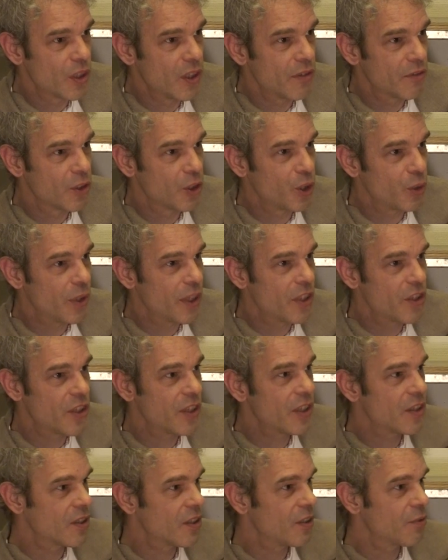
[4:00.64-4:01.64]
even though I
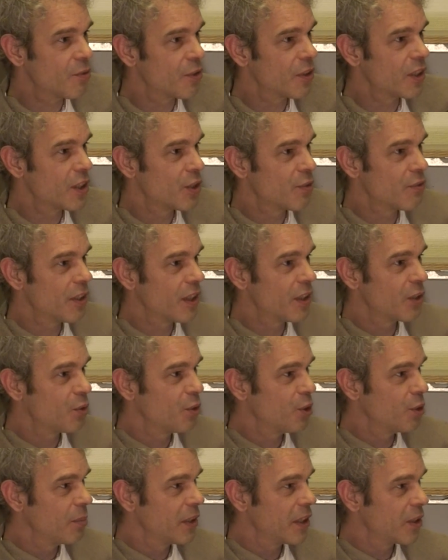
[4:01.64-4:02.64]
said suffering is very
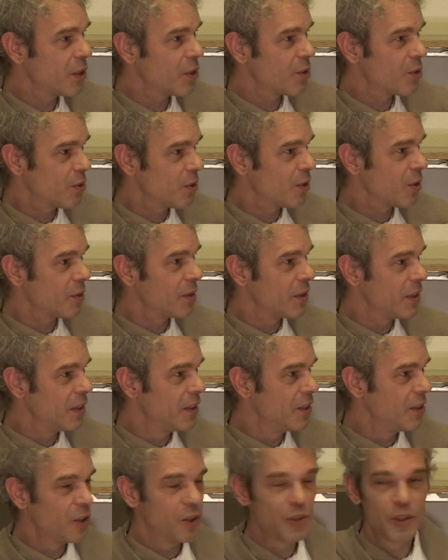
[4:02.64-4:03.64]
good because it
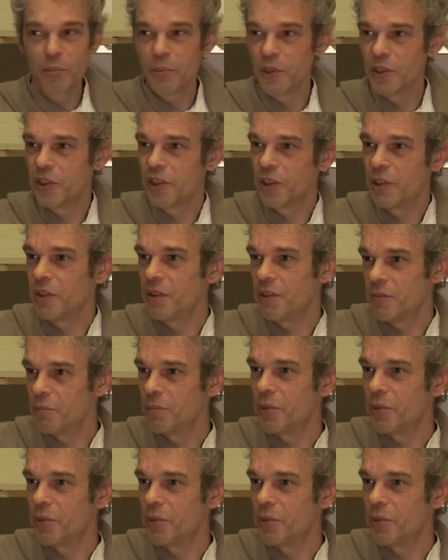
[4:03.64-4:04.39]
will ultimately